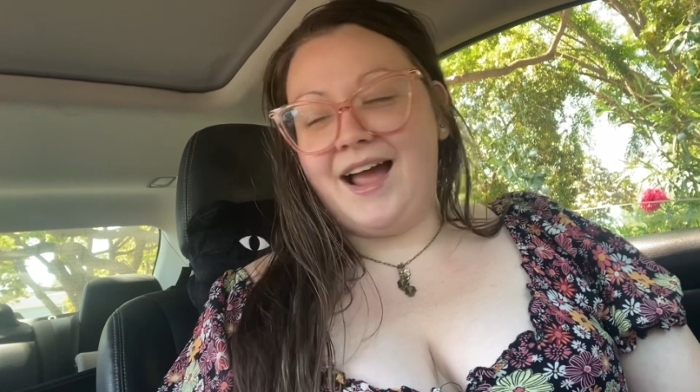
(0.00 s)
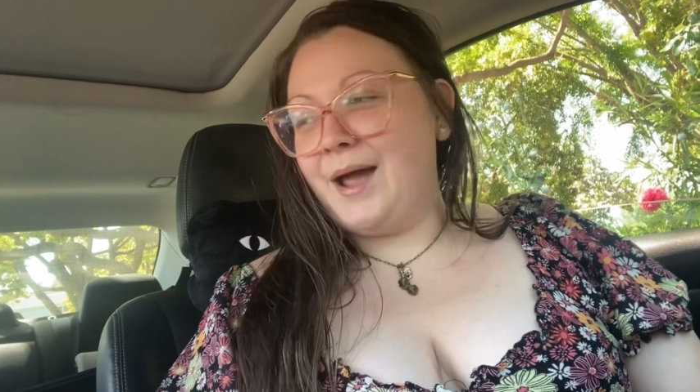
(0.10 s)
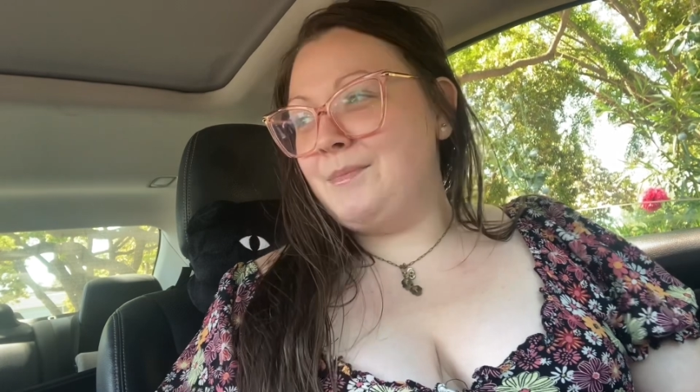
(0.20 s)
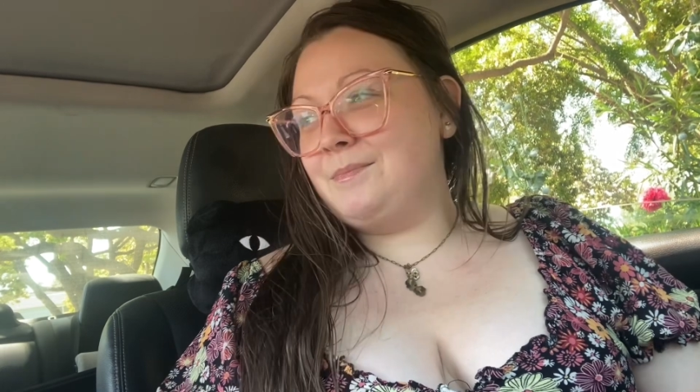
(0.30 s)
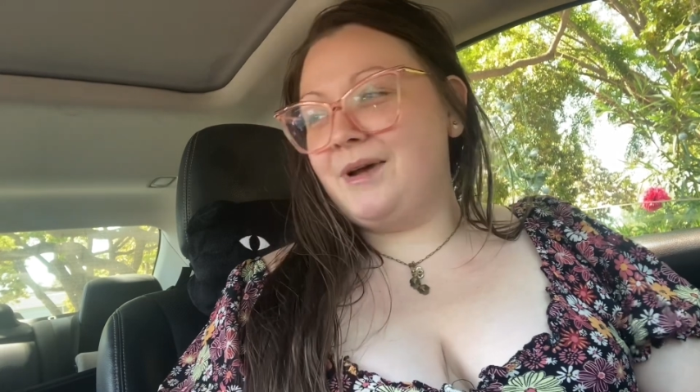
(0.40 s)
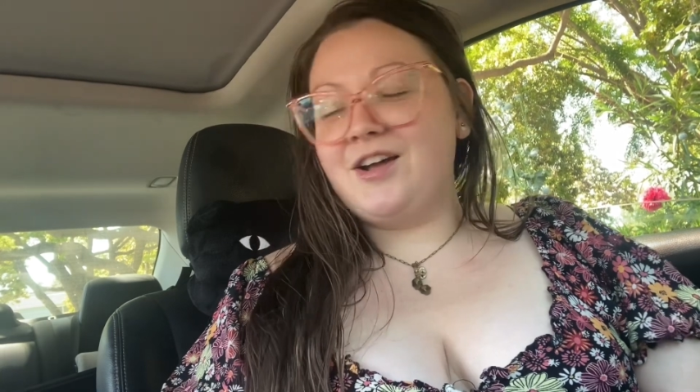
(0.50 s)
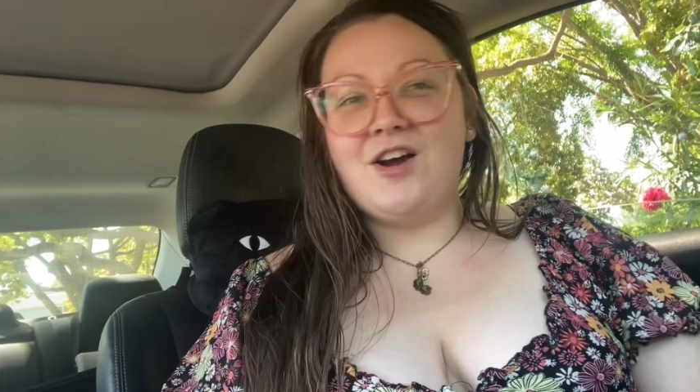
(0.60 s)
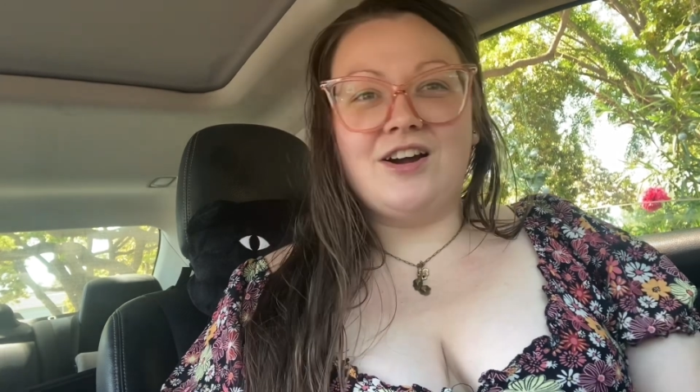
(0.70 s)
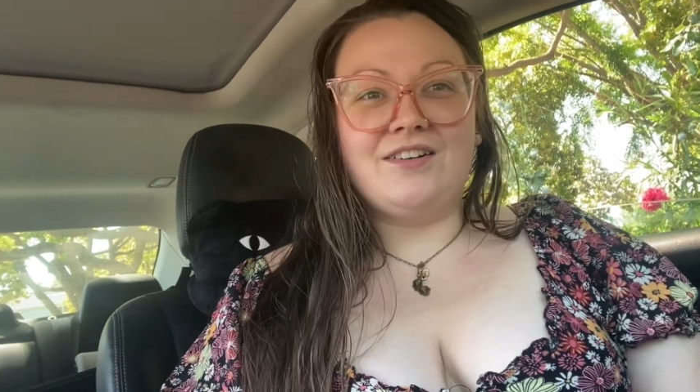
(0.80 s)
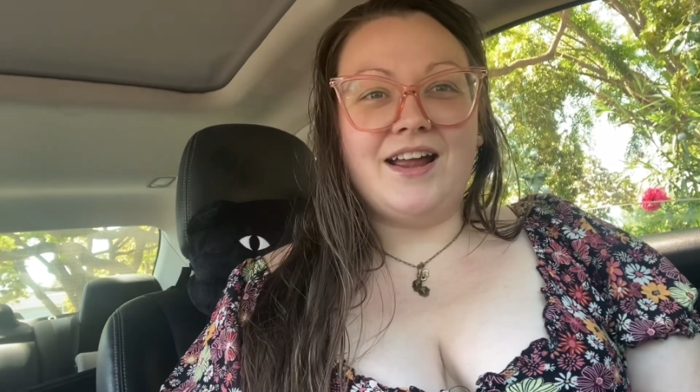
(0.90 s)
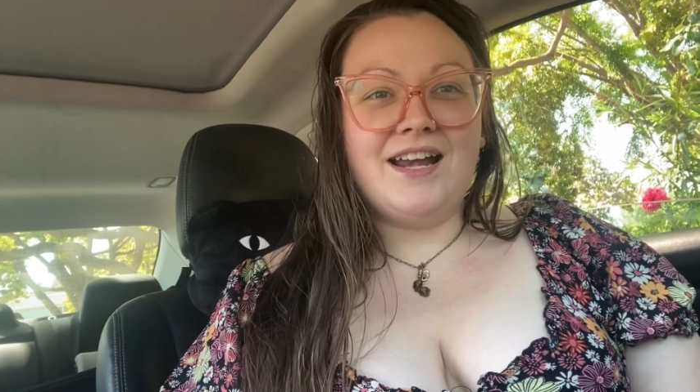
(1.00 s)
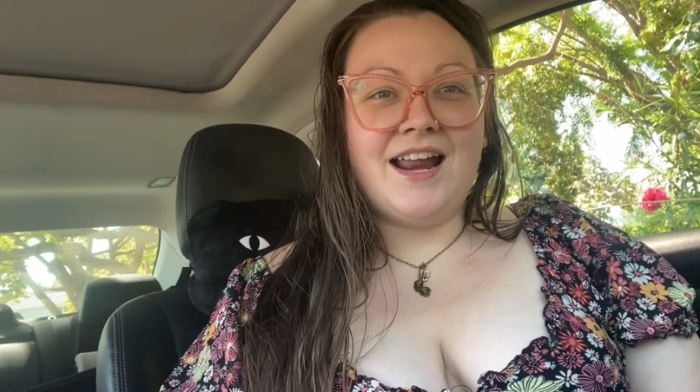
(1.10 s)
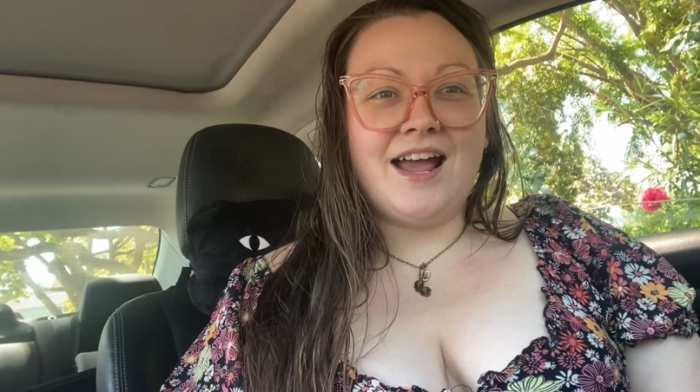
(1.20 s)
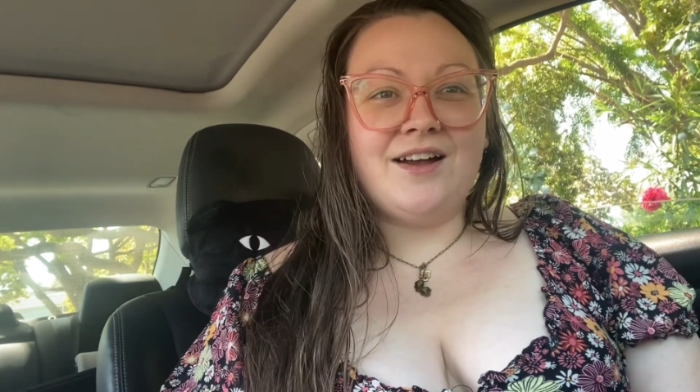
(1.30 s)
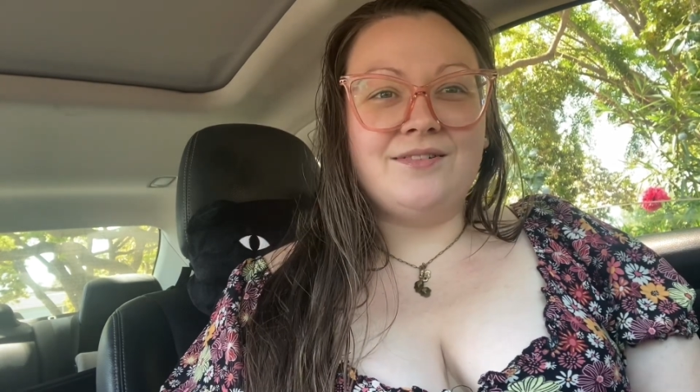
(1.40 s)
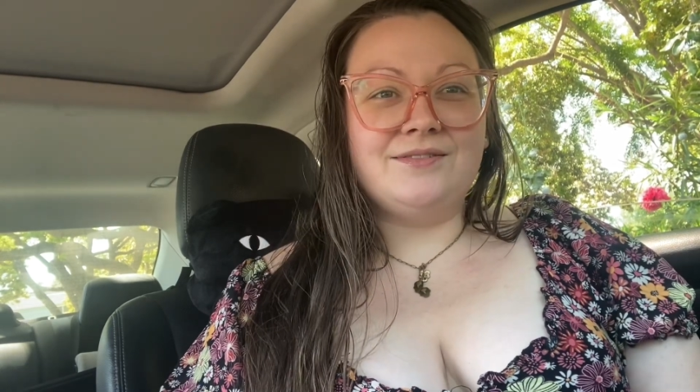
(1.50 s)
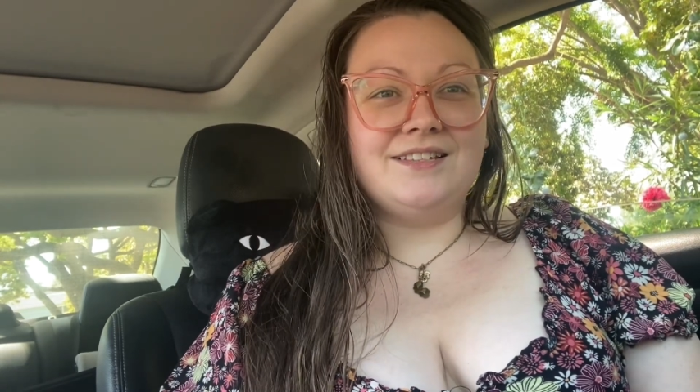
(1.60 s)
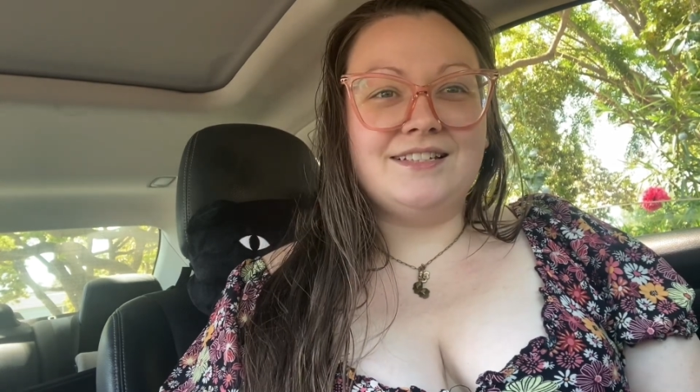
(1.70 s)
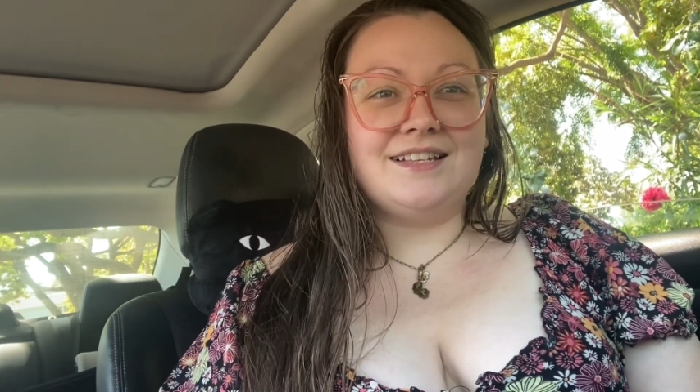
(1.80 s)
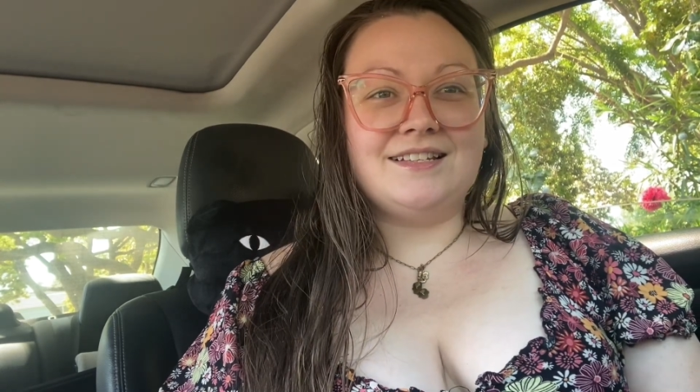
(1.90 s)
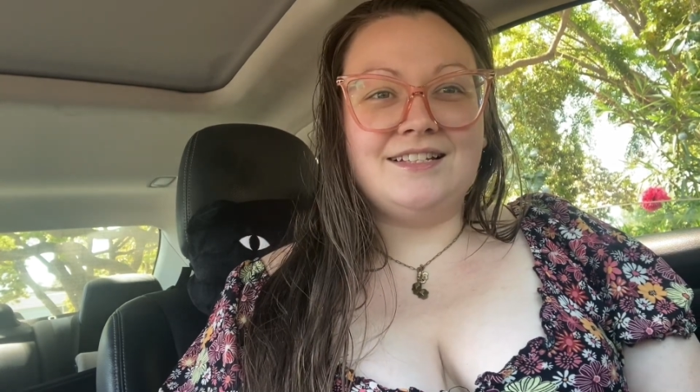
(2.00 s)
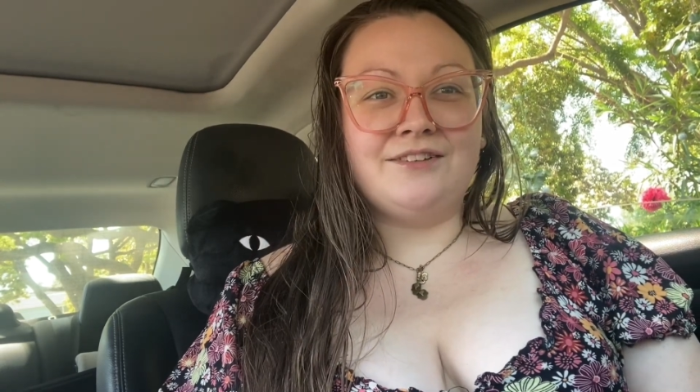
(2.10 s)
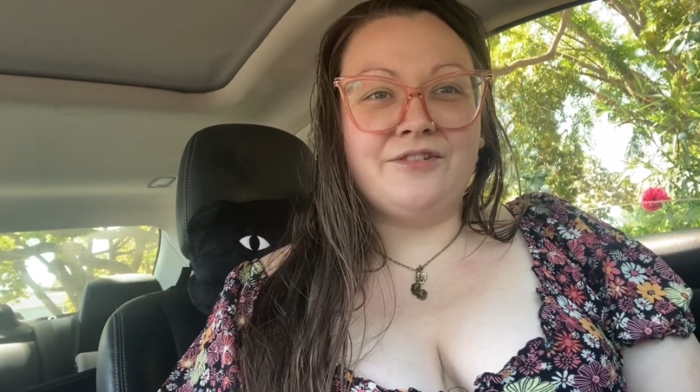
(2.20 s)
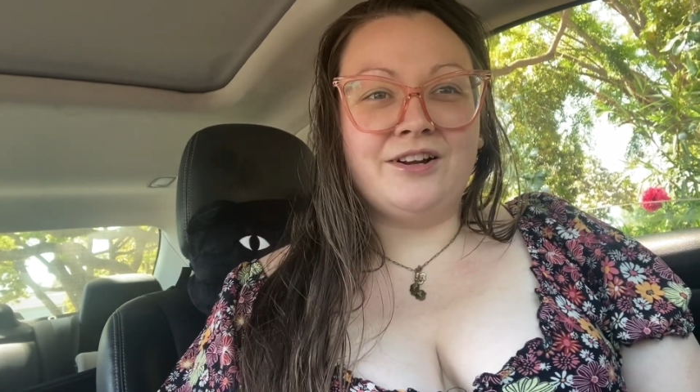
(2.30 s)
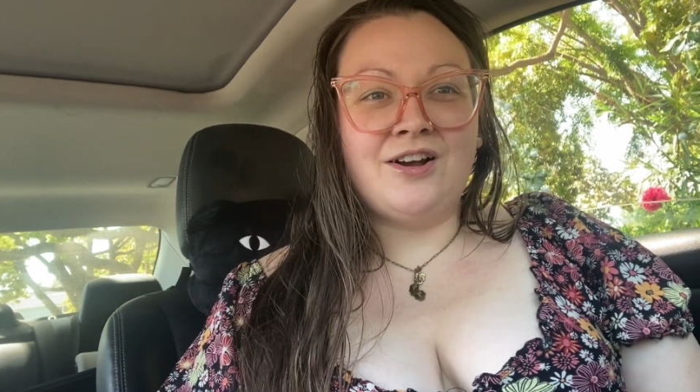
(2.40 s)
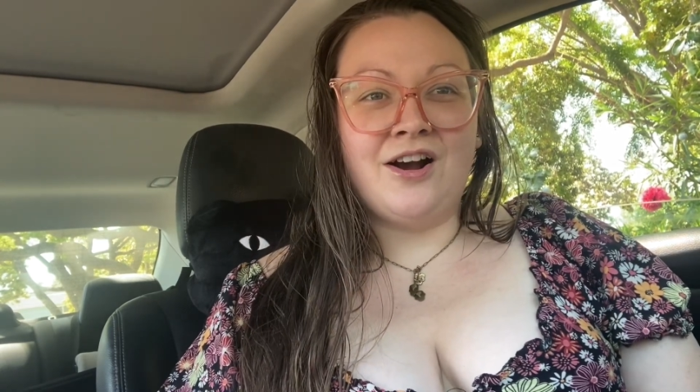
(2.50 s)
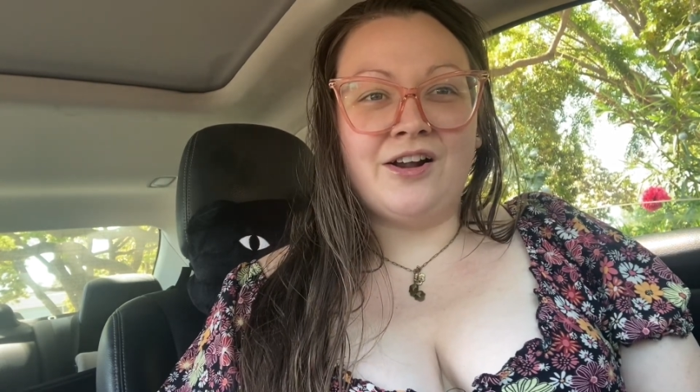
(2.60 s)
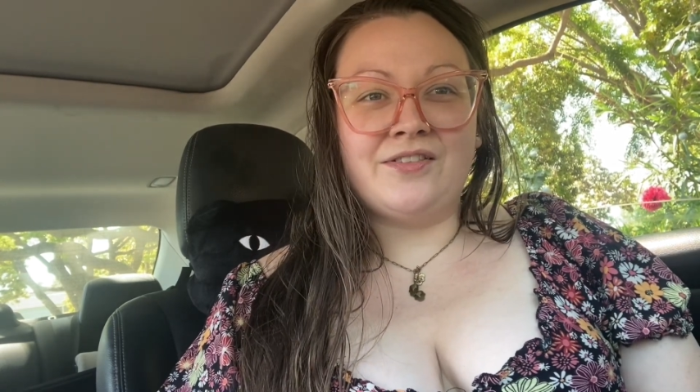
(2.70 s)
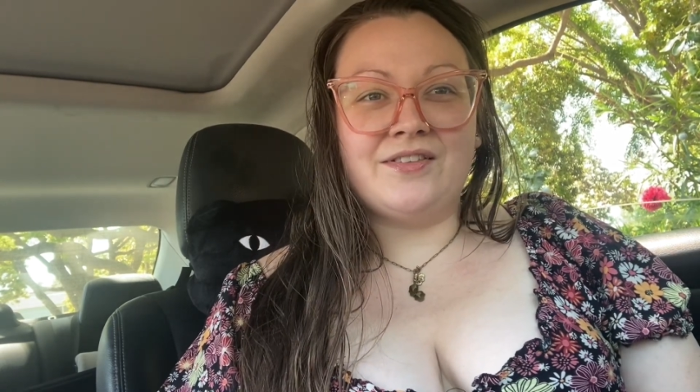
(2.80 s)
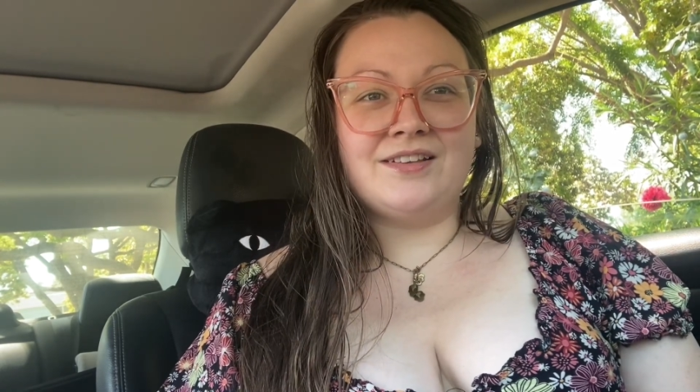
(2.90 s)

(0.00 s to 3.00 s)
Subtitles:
I'm in my car right now. This is a different car than the